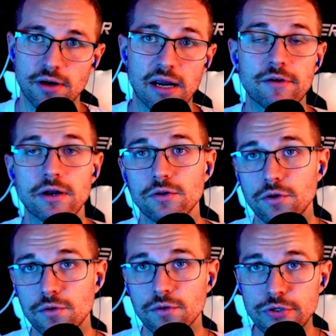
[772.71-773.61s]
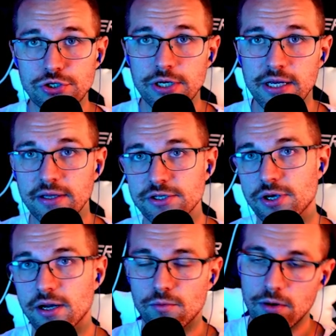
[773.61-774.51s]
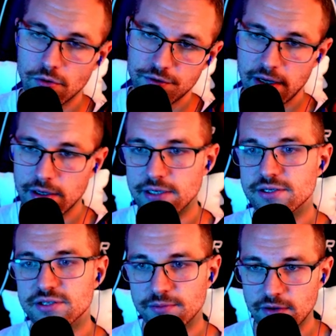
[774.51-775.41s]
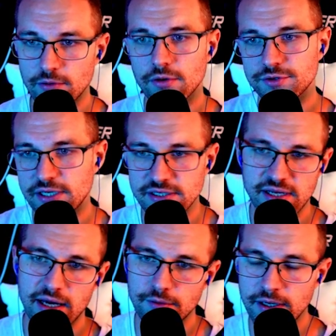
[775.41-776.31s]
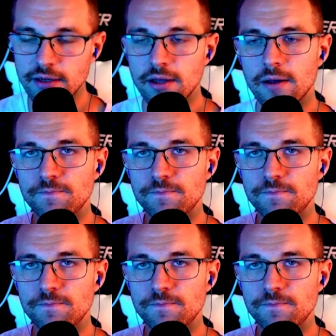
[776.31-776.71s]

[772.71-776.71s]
Like if you're going to lose streak and then try to reroll Darius or something, reroll Darius and Katarina,